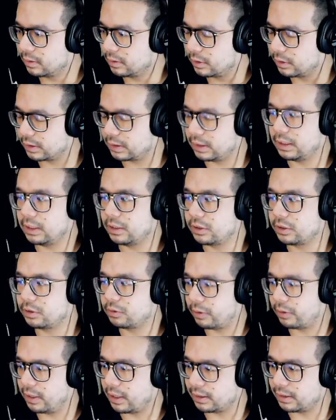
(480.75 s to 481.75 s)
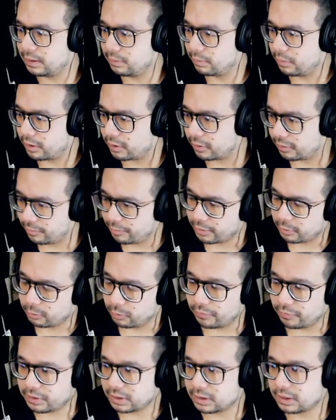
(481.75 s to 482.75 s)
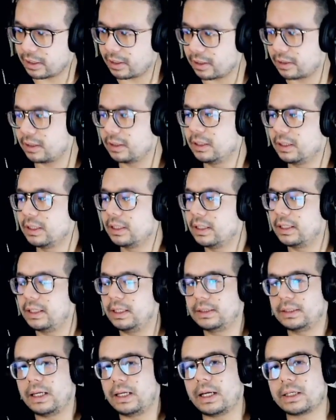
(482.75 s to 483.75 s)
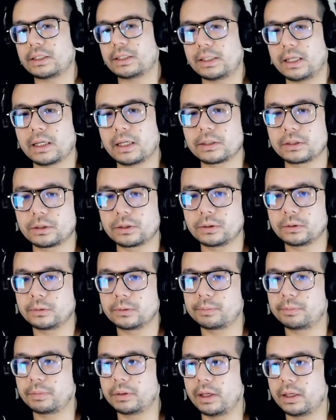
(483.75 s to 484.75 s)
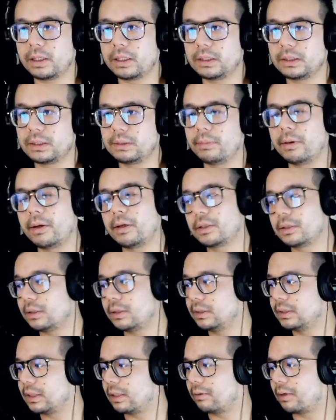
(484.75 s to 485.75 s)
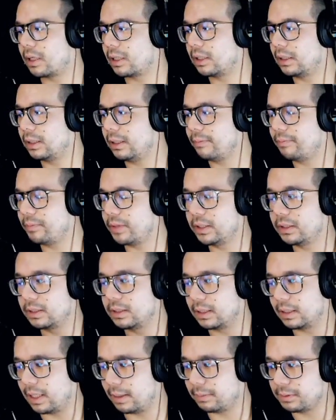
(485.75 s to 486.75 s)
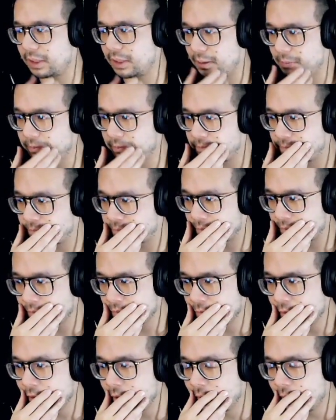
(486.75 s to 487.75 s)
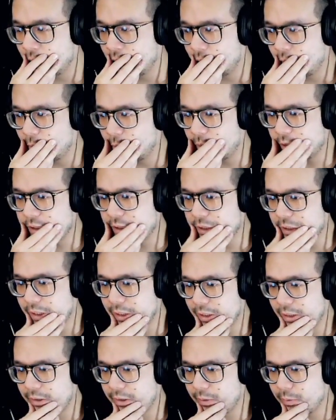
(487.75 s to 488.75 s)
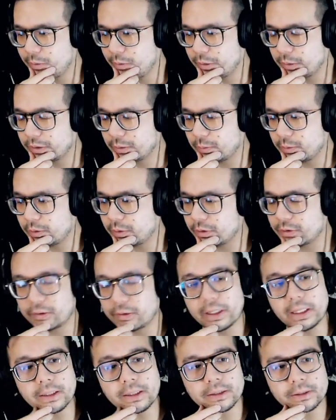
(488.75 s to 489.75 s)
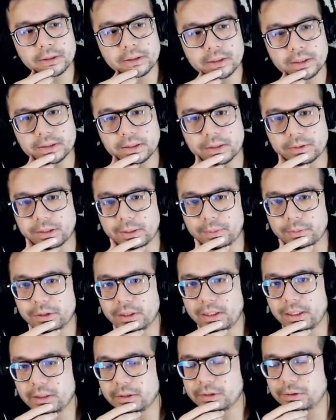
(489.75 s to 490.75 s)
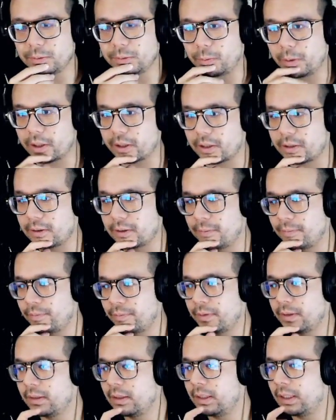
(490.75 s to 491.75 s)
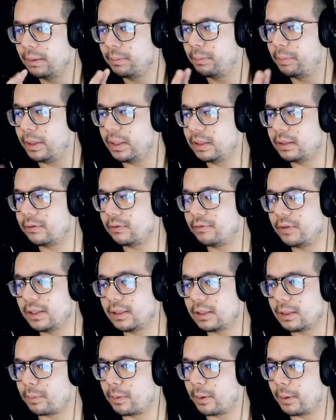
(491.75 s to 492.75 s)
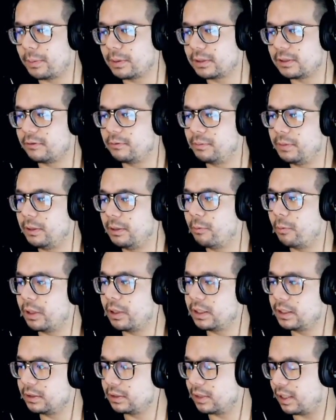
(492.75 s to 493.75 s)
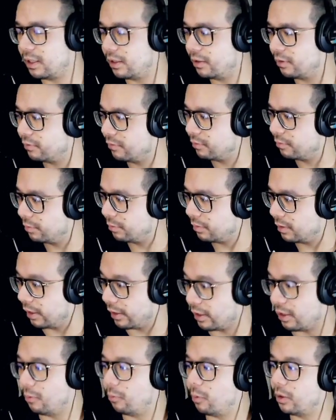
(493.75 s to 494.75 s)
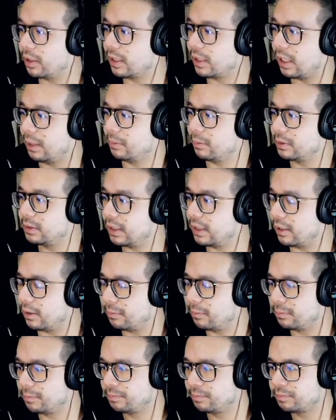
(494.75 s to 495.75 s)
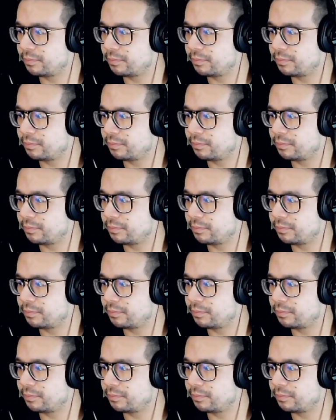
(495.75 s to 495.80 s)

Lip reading: 16-inch 2019 model with the dock is I actually had to plug in the monitor directly into the laptop, which was great because I was able to get it to work, but it defeated the purpose of me wanting to have like a one cable setup.